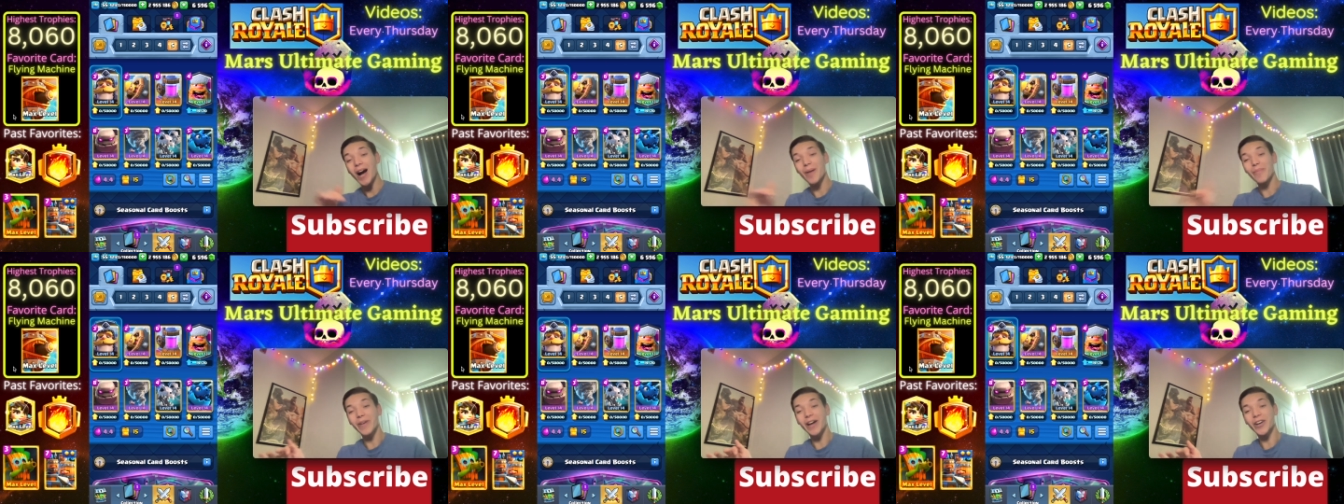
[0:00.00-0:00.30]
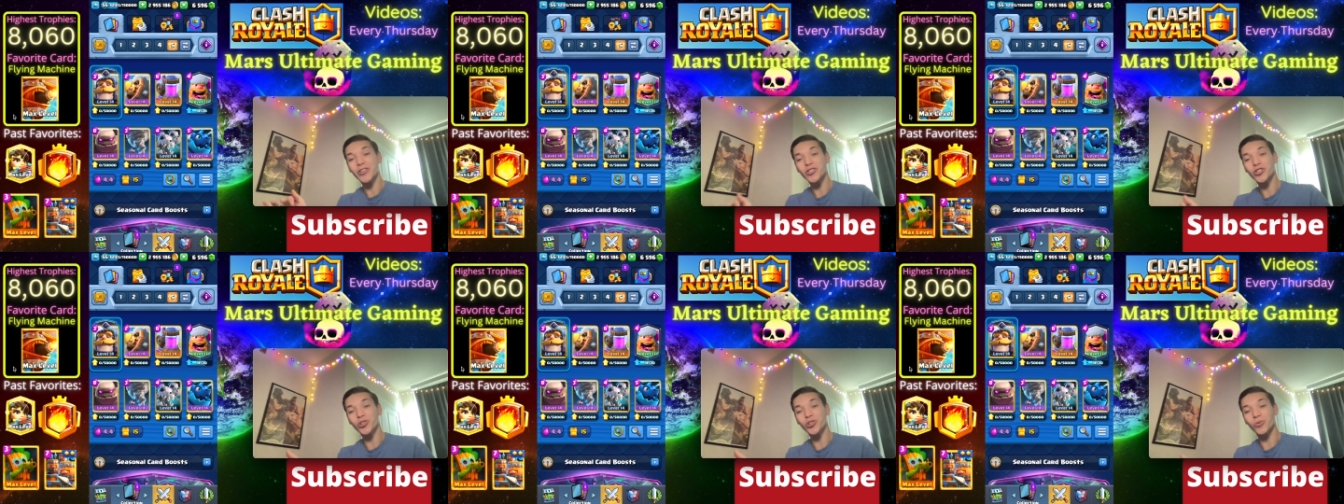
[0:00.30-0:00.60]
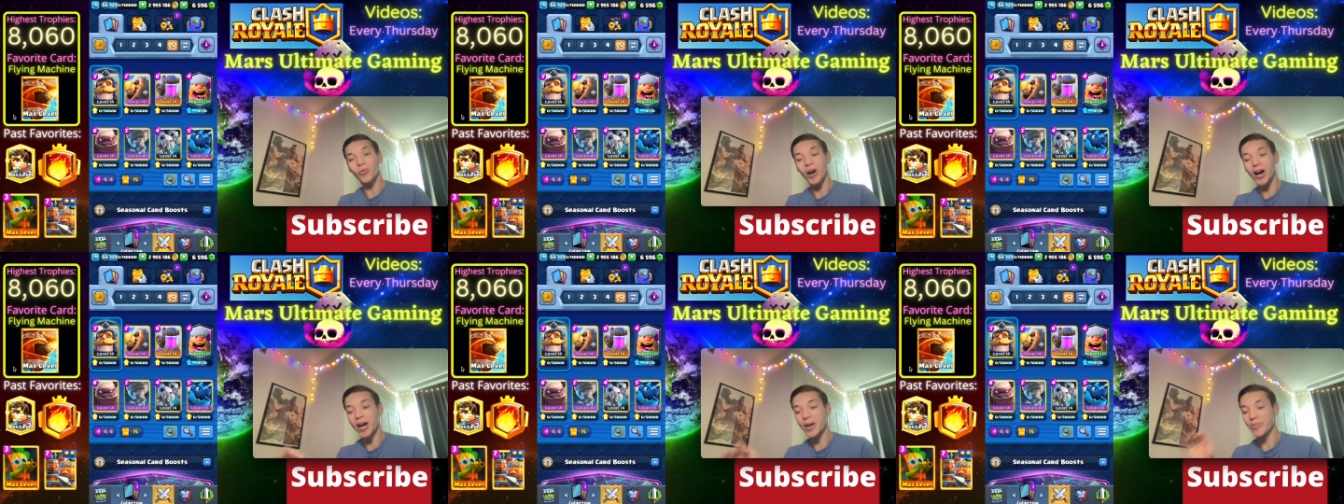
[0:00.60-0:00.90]
I'm not sure
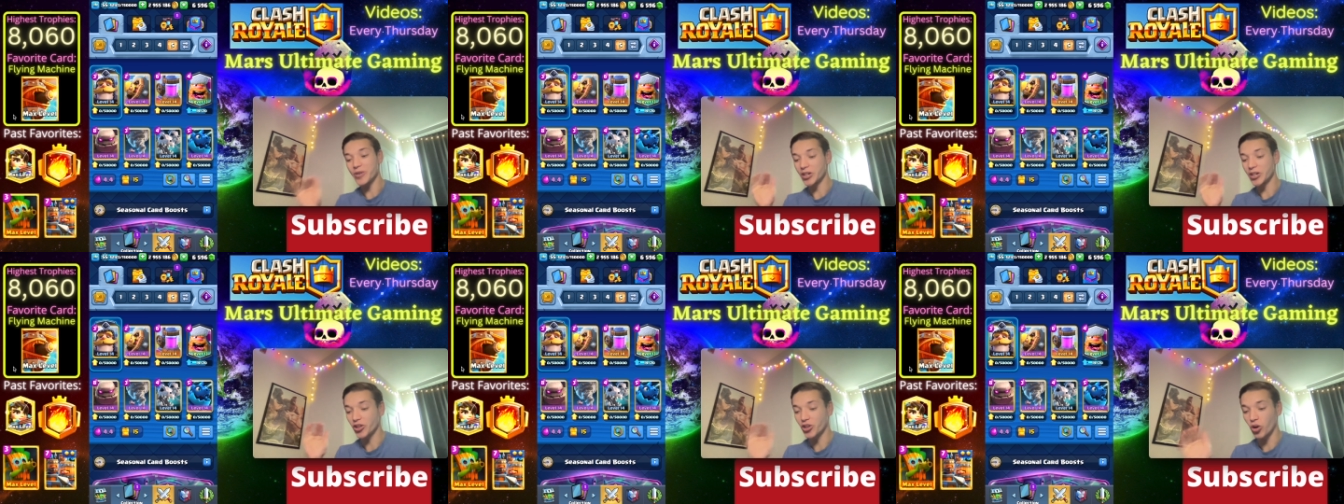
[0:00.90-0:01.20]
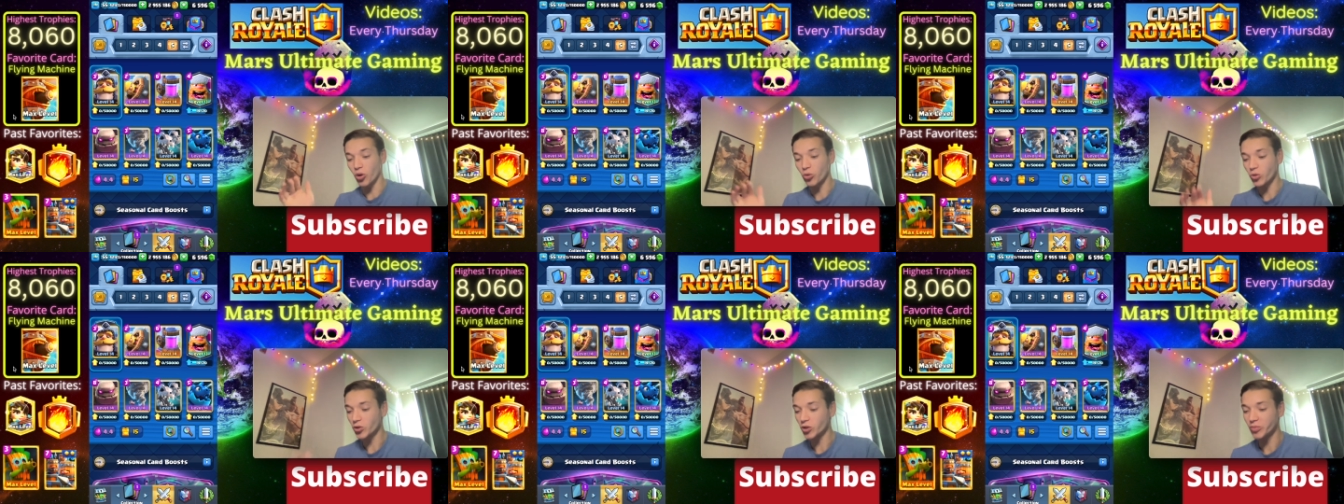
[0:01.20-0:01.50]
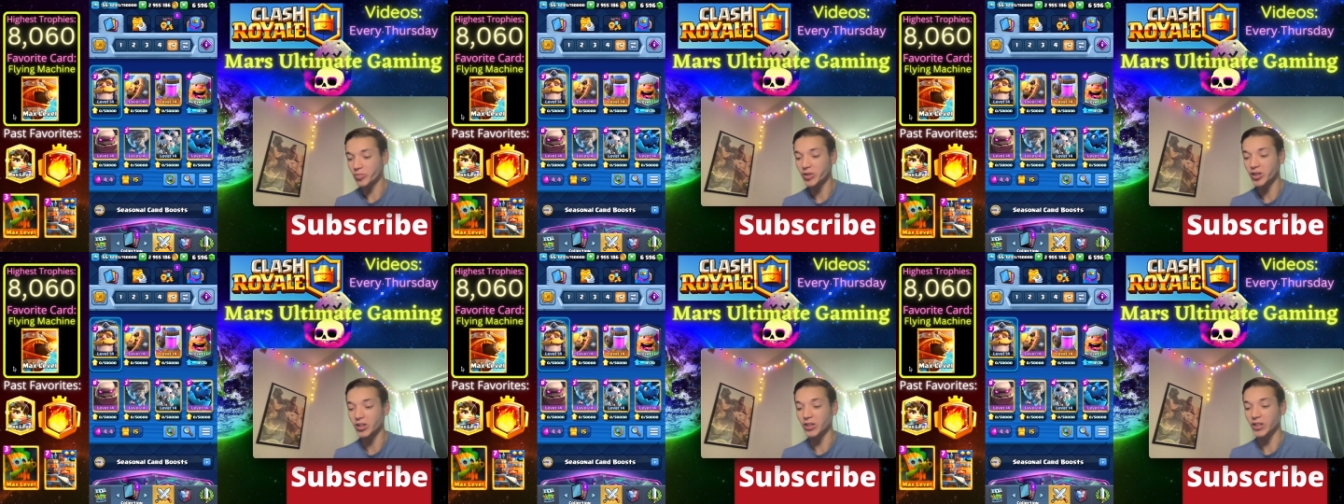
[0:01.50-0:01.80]
why, but
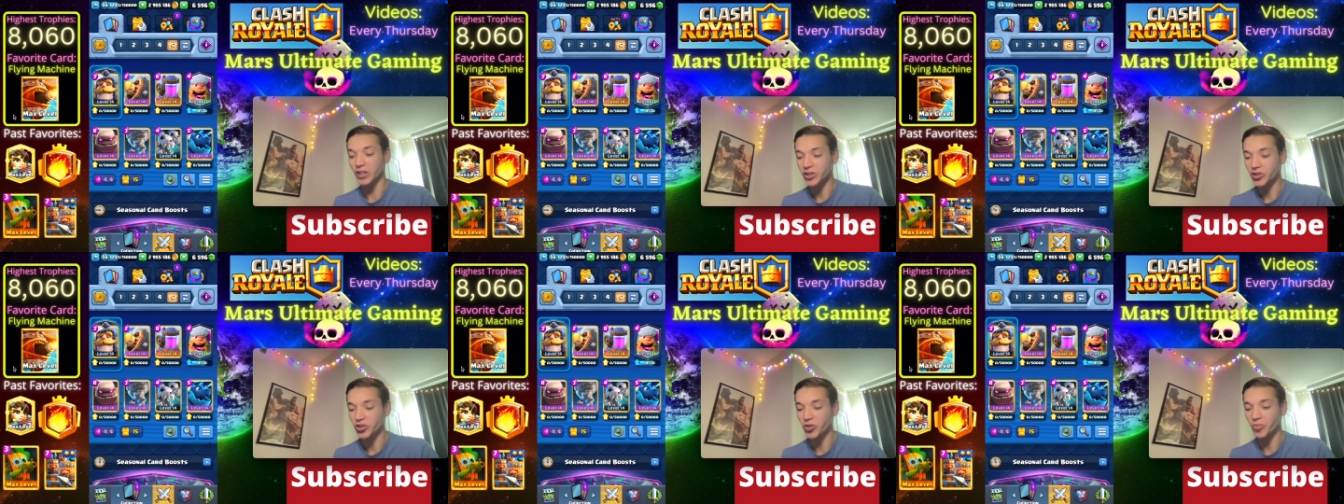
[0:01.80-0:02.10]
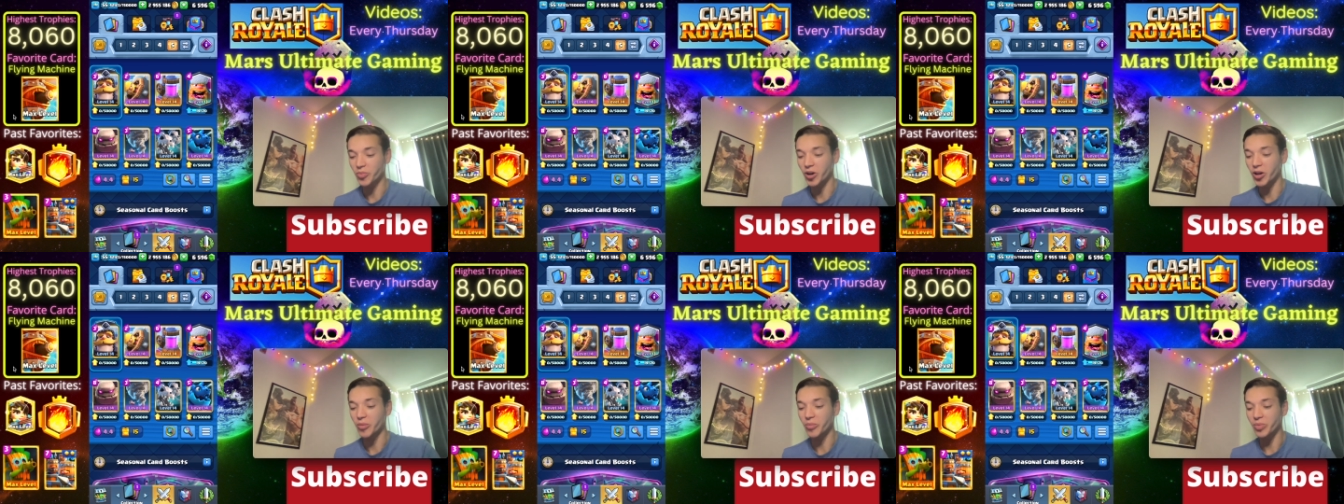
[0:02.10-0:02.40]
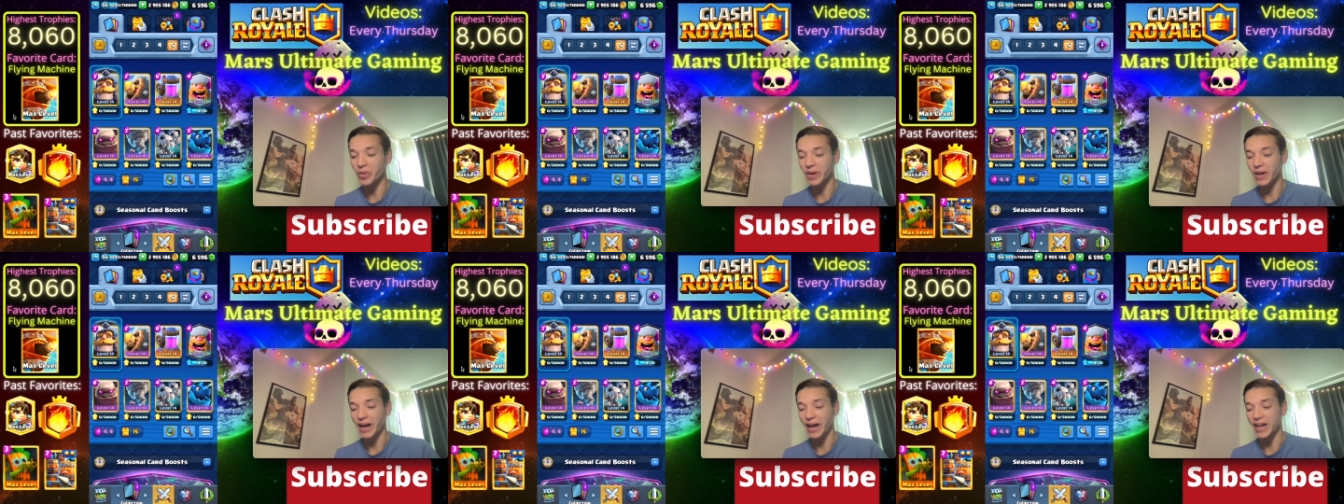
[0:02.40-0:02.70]
Golem Elixir
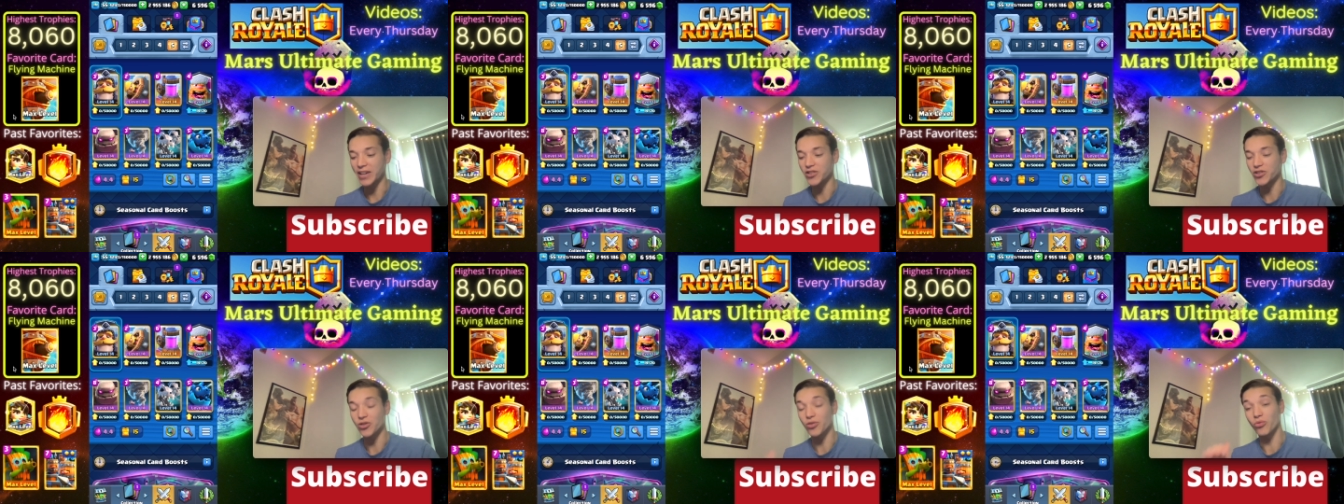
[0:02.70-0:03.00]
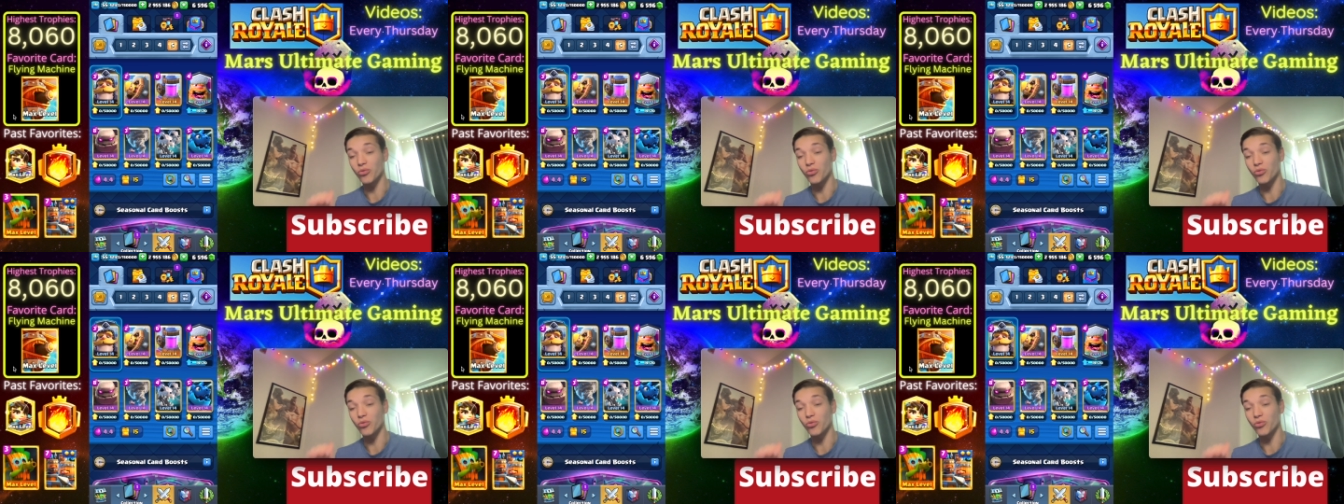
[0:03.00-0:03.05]
Pump has